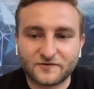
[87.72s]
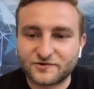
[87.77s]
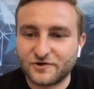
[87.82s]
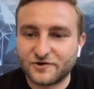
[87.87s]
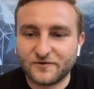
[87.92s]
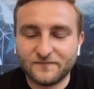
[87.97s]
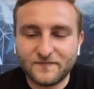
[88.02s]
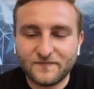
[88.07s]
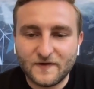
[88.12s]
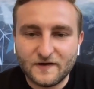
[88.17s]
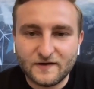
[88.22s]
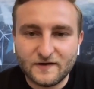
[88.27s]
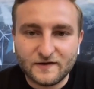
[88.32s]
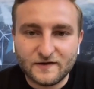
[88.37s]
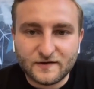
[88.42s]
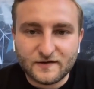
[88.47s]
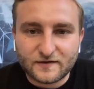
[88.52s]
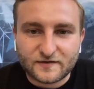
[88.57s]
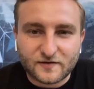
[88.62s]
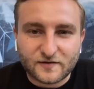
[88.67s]
For sure.
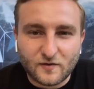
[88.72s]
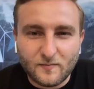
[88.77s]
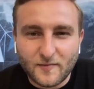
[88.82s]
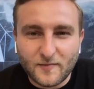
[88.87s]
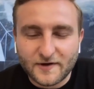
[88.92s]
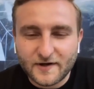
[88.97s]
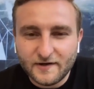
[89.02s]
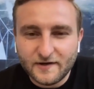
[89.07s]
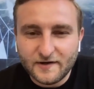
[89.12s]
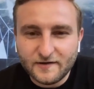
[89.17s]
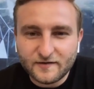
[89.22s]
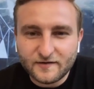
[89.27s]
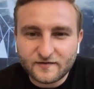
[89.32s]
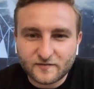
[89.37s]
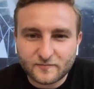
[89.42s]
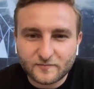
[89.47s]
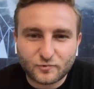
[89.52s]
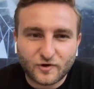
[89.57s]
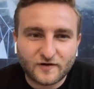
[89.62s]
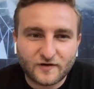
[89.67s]
So Madana is
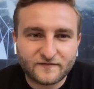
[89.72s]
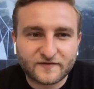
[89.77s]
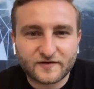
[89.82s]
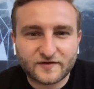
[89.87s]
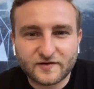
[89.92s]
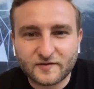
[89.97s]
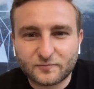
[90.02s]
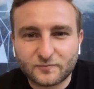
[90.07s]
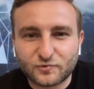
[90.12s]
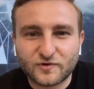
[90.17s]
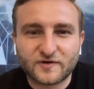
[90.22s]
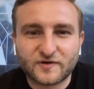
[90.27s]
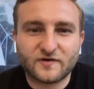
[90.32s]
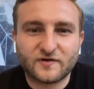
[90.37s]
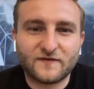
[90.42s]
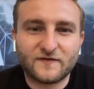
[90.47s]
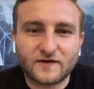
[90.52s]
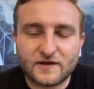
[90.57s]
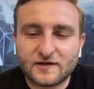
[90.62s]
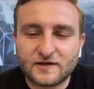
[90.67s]
a
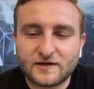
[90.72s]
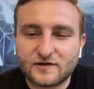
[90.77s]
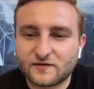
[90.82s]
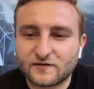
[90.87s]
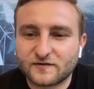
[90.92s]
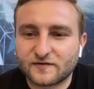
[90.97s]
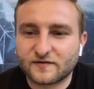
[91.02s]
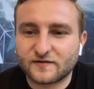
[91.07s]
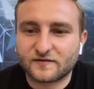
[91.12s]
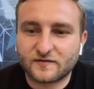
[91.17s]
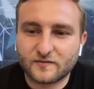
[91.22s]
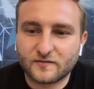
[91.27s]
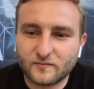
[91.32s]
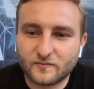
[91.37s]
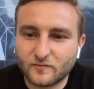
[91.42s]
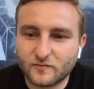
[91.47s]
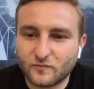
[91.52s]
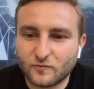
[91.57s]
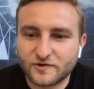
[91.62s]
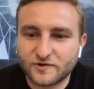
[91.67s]
privacy-preserving
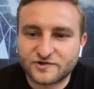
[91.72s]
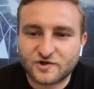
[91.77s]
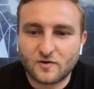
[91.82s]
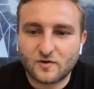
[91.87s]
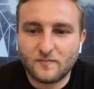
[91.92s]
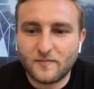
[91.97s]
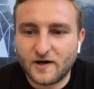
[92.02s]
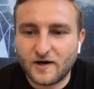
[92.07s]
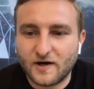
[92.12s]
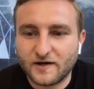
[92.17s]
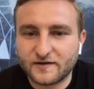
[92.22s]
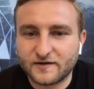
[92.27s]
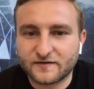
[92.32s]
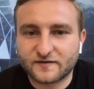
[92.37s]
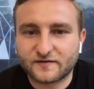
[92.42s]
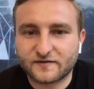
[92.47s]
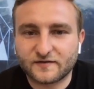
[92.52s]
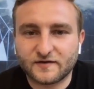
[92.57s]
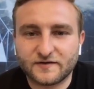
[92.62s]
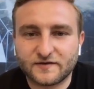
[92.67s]
ecosystem which
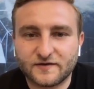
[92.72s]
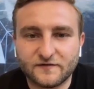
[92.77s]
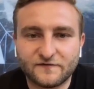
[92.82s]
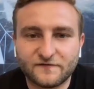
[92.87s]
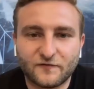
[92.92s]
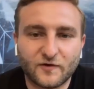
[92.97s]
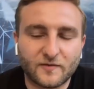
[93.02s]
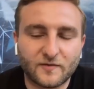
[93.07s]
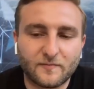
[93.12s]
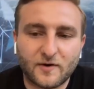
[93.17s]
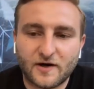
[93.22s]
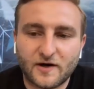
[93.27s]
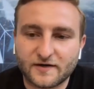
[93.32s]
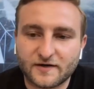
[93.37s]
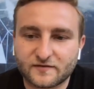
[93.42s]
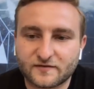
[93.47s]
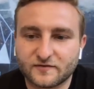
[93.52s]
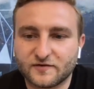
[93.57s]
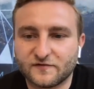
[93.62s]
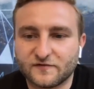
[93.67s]
combines different
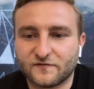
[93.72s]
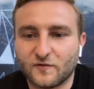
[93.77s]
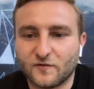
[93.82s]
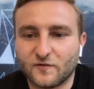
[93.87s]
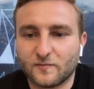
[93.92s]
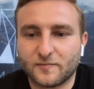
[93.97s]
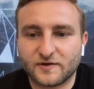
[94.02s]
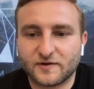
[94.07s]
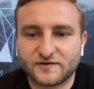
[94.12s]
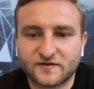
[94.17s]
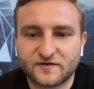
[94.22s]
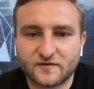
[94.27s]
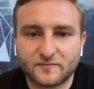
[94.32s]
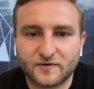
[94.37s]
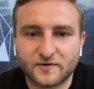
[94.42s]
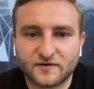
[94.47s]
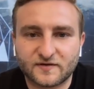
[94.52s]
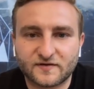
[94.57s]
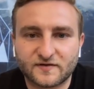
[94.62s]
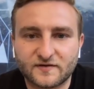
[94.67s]
parties, so different
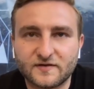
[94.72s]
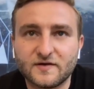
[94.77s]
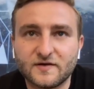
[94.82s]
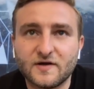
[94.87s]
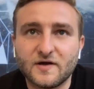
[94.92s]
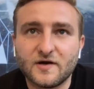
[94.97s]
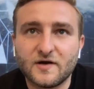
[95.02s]
participants.